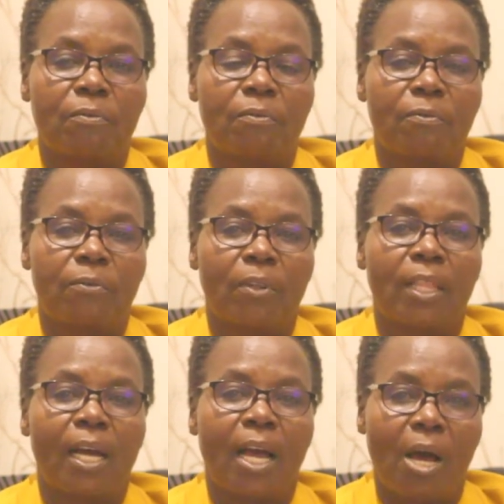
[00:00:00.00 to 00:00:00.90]
for
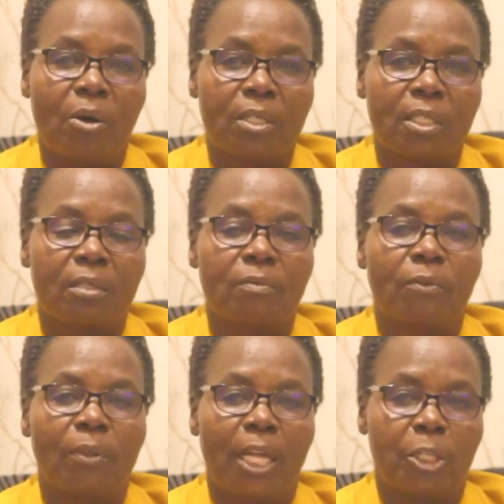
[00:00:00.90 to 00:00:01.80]
the girls
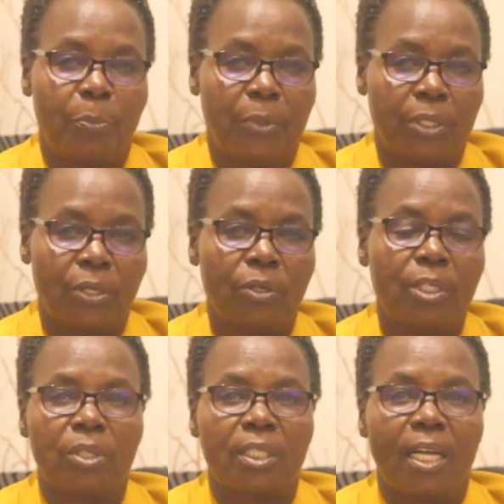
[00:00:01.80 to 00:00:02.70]
for that period.
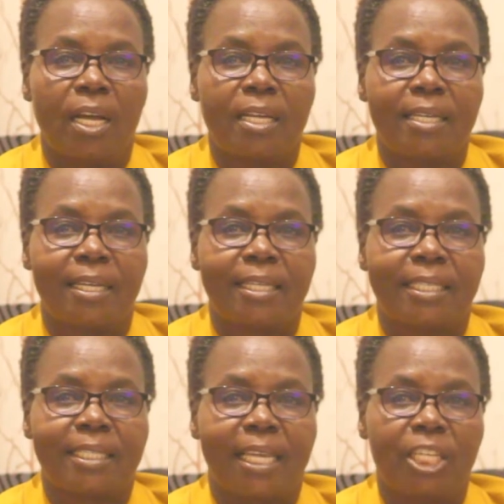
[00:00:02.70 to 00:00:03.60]
There are
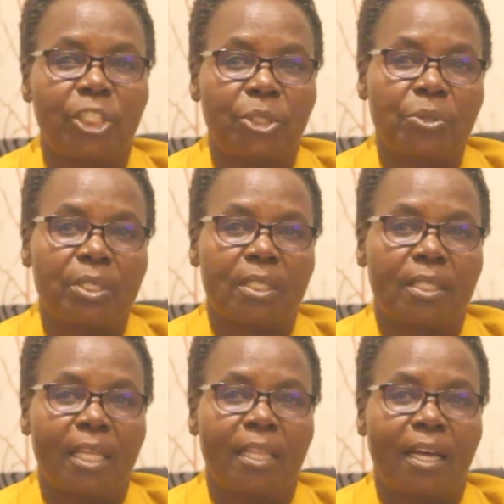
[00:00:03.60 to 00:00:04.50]
schedules
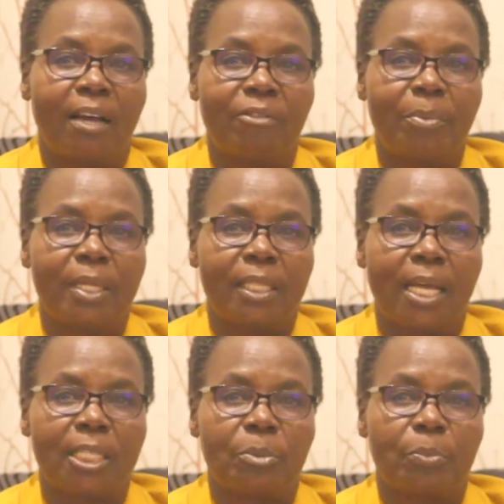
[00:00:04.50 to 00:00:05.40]
that the government
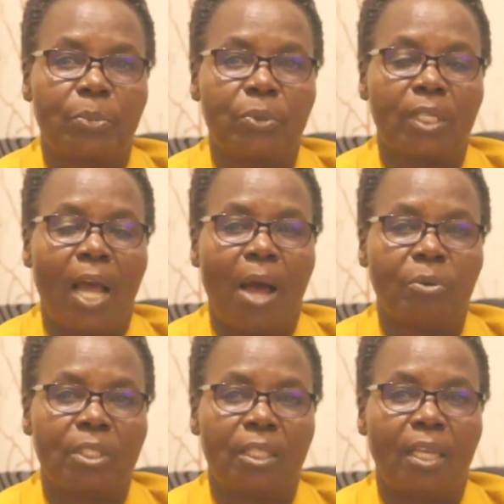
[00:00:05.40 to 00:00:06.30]
has put
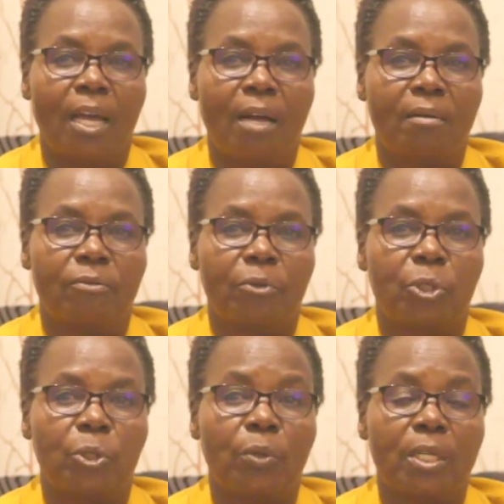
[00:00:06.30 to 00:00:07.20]
out there for
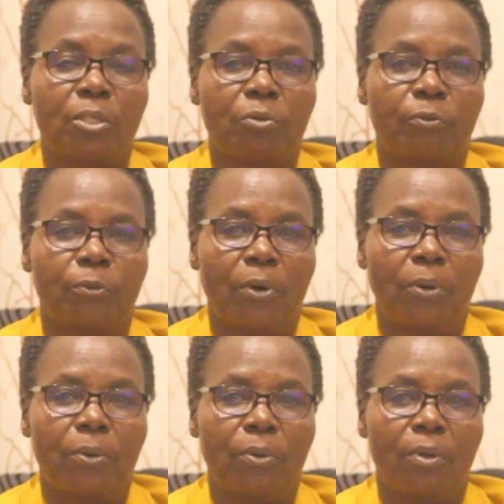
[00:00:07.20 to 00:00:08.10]
children to
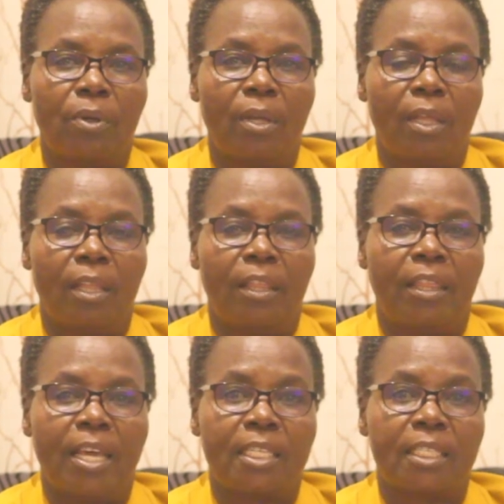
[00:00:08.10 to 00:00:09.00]
follow.
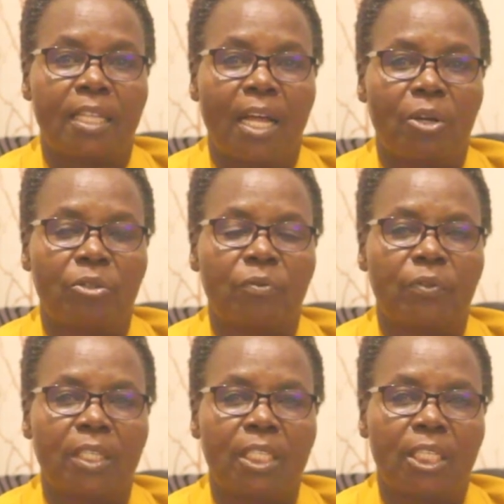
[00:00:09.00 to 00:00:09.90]
There is a lot
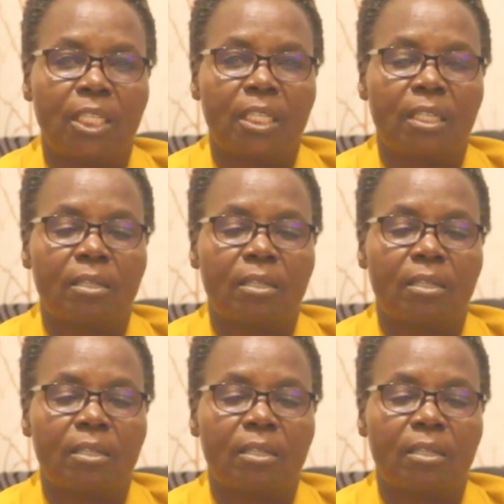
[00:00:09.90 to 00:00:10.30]
of teaching